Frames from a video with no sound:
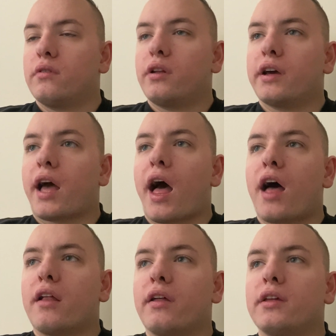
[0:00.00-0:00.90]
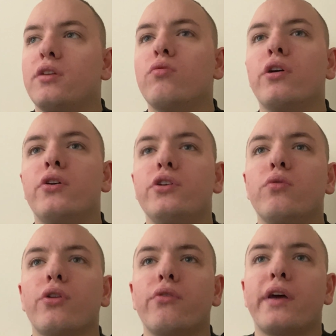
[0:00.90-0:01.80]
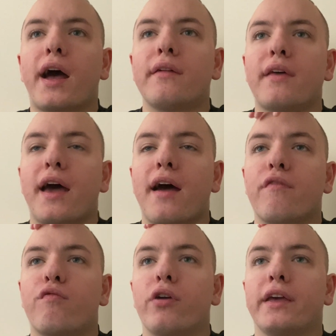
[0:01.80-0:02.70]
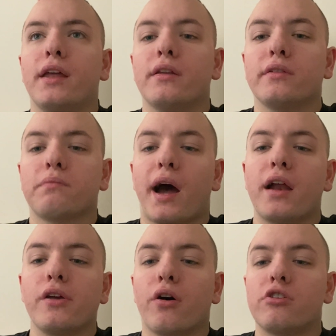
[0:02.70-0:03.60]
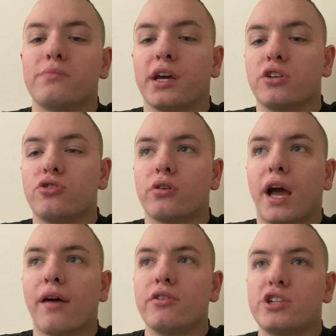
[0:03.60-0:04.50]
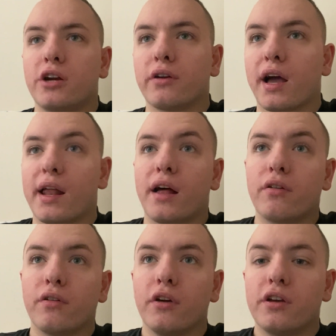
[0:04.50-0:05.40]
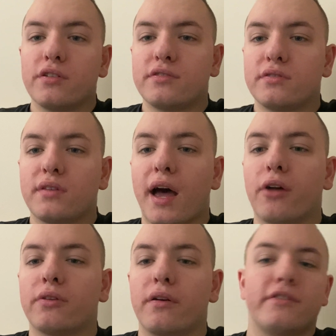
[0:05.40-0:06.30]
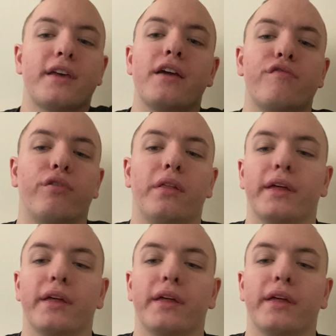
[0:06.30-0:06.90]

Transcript: Like, Like, you literally had to have freaking bodyguards making sure Kylie Jenner got out there safely.